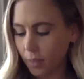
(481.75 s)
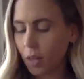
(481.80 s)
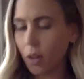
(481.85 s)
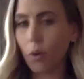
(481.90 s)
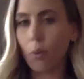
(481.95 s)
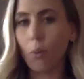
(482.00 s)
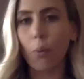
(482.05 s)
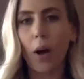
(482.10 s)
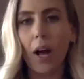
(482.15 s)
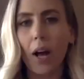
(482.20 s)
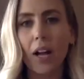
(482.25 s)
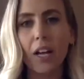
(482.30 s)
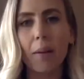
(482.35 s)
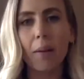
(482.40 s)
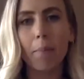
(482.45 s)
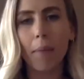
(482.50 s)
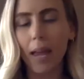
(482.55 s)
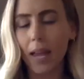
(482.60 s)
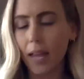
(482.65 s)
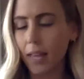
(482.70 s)
What
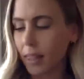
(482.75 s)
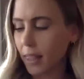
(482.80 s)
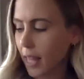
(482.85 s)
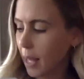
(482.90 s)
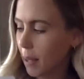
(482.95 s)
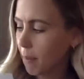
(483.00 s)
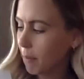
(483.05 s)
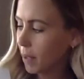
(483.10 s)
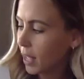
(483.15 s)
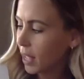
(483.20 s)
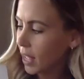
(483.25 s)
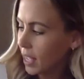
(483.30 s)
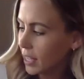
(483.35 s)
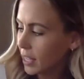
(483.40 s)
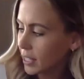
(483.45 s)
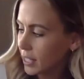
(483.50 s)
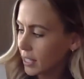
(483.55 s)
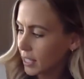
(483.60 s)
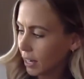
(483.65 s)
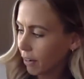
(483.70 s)
could make them
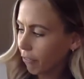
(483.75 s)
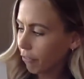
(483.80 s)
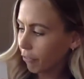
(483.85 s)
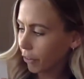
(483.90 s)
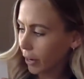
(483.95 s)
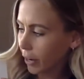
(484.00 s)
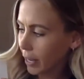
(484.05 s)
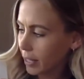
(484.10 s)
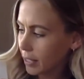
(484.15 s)
different?